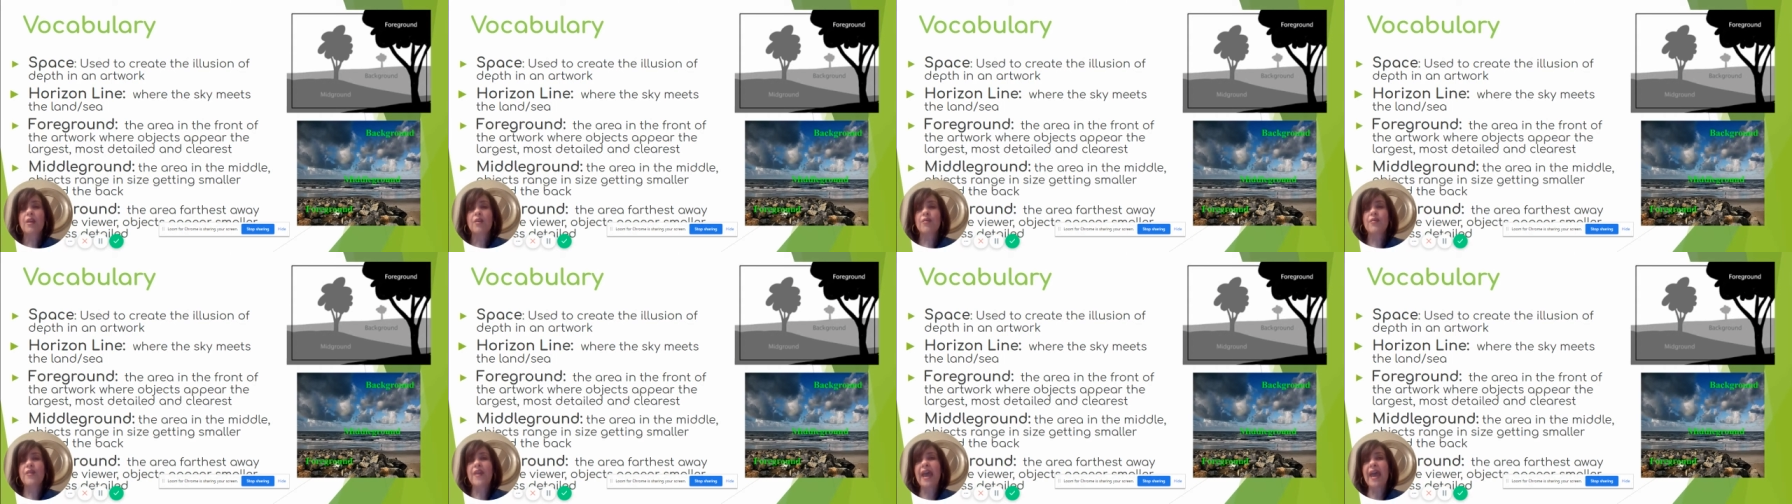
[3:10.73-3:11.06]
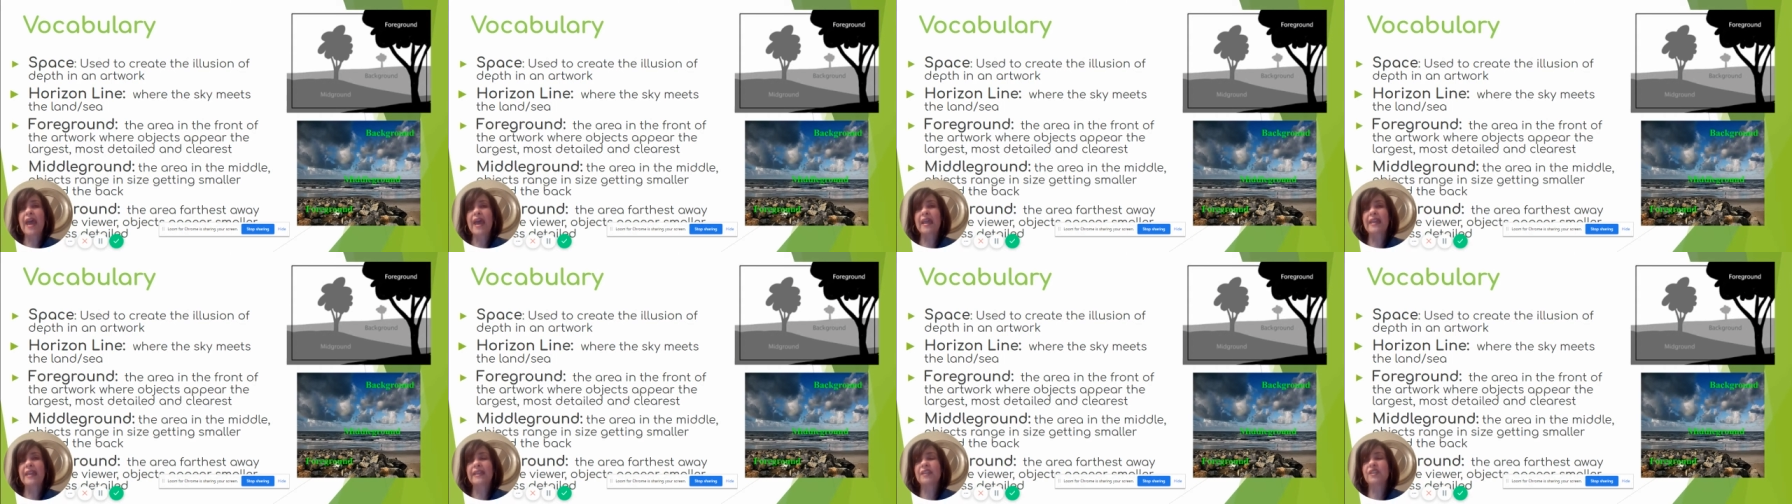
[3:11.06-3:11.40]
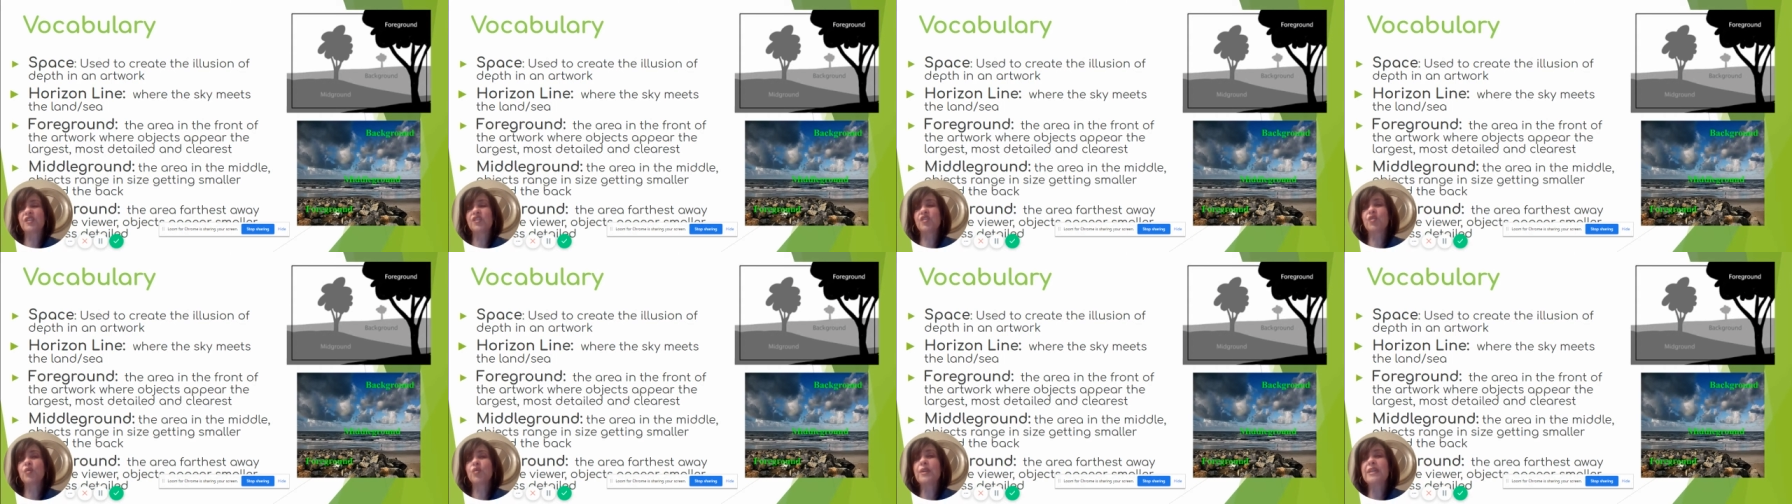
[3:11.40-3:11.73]
that
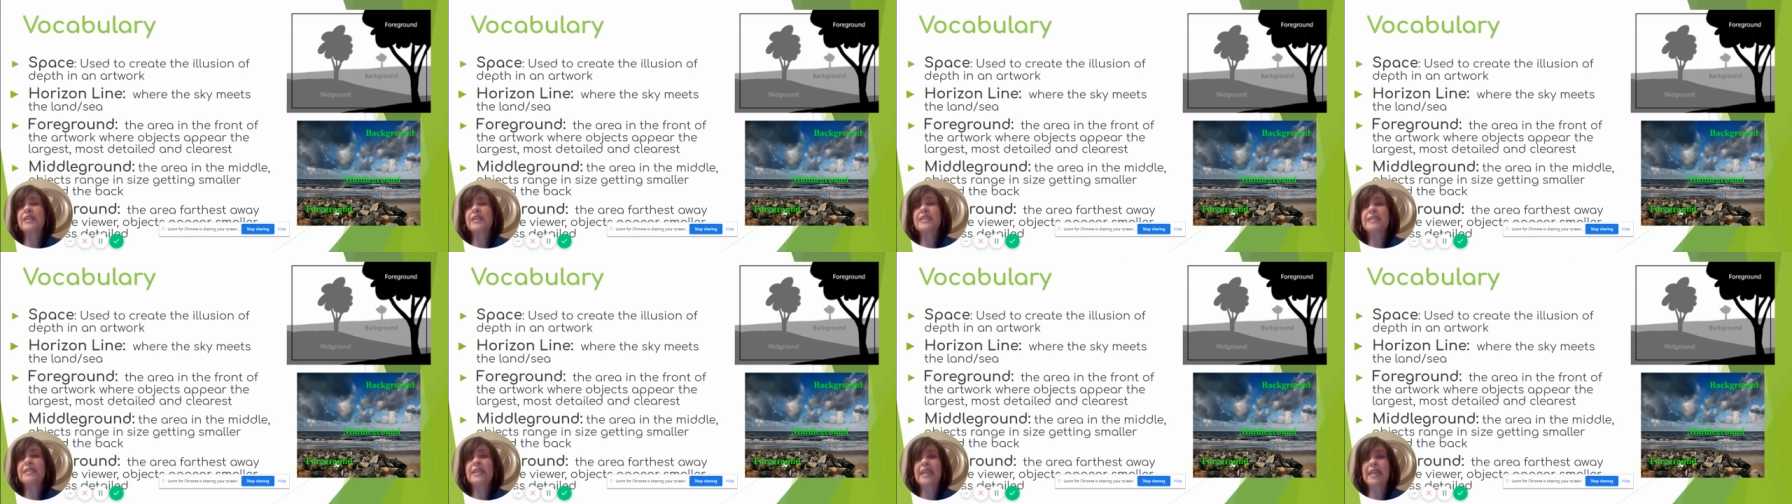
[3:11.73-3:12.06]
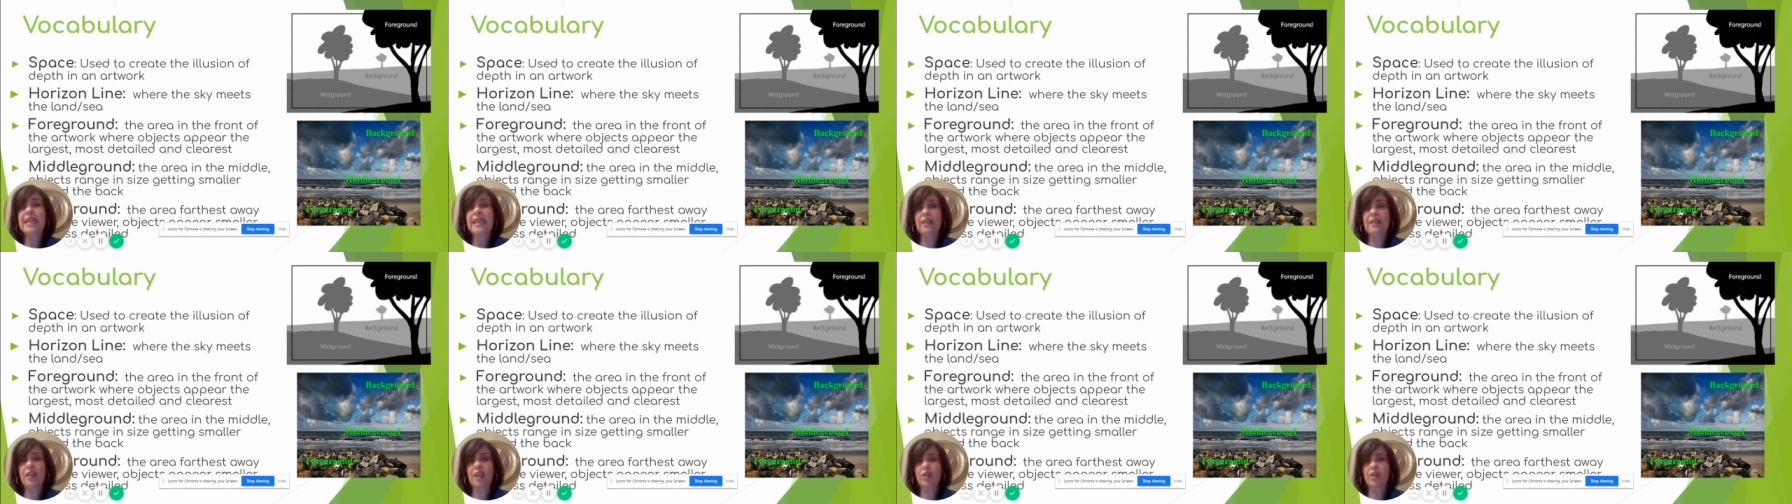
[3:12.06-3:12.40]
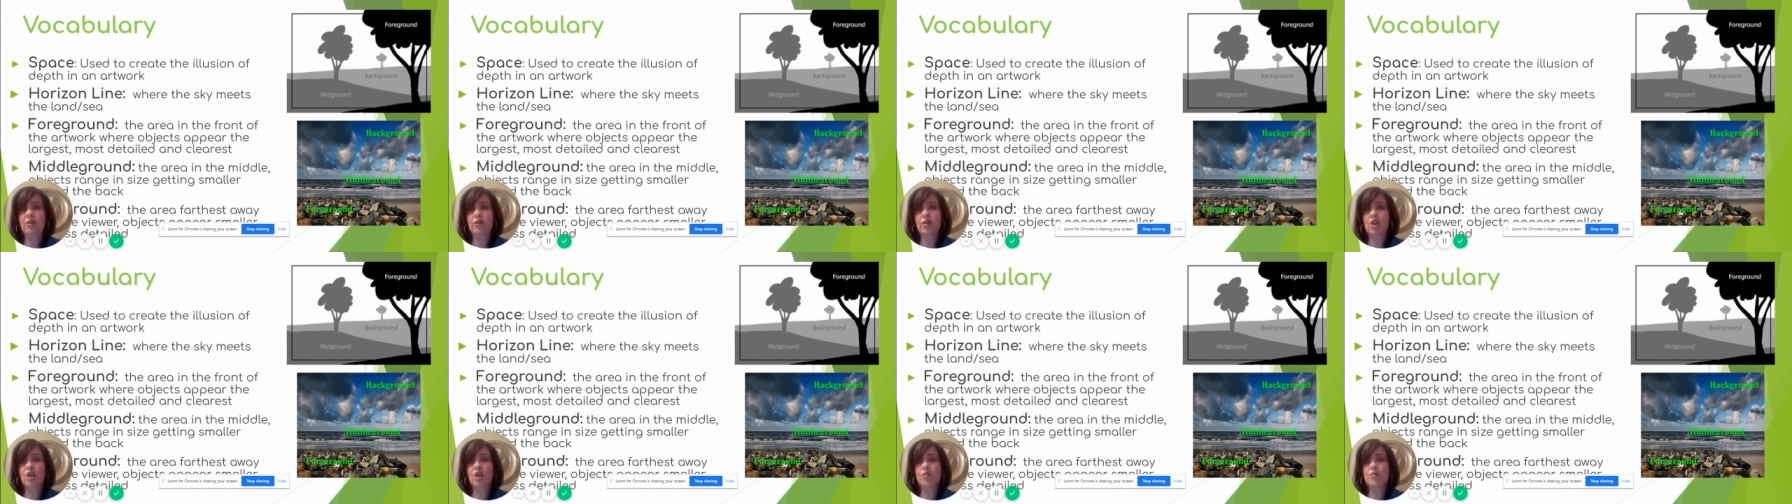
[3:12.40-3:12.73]
is 3D that
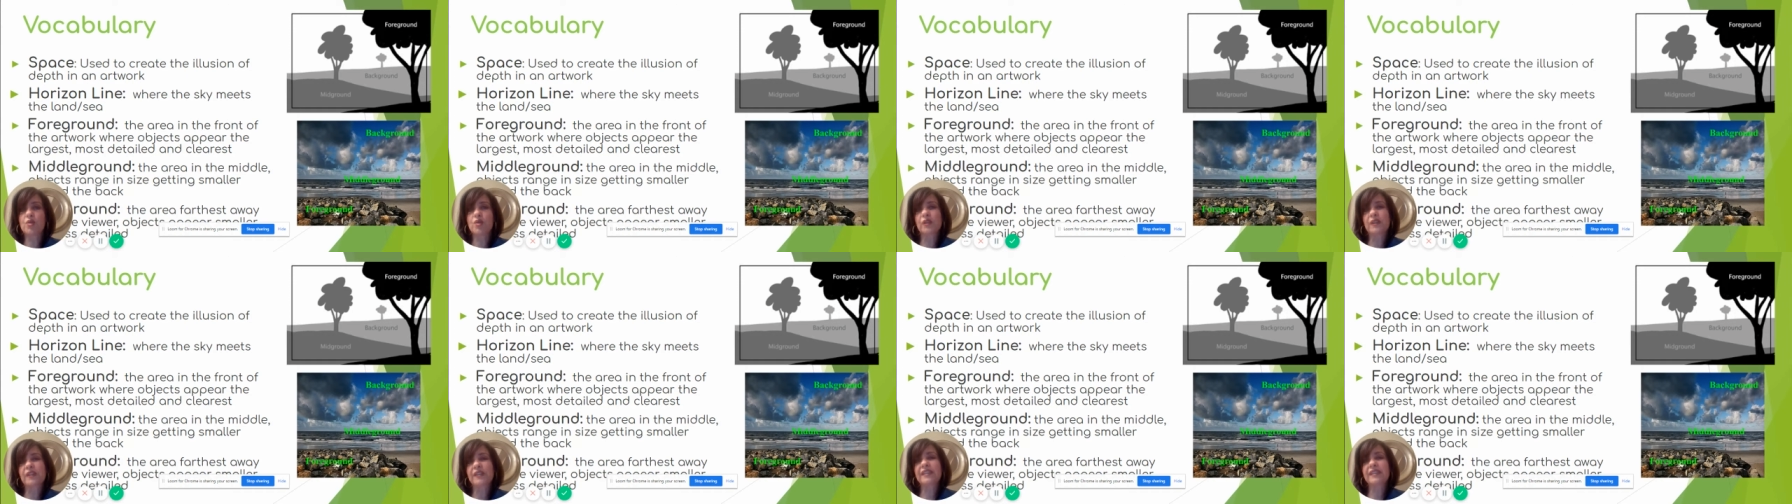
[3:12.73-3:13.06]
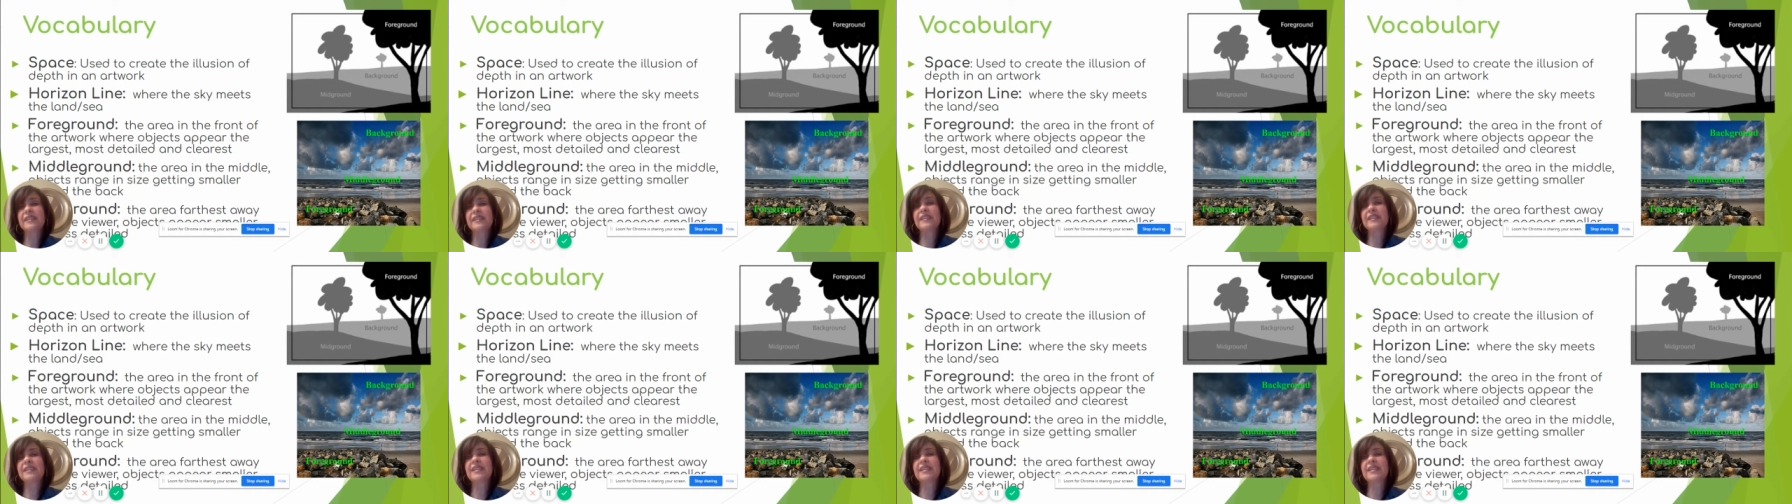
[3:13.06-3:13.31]
you could almost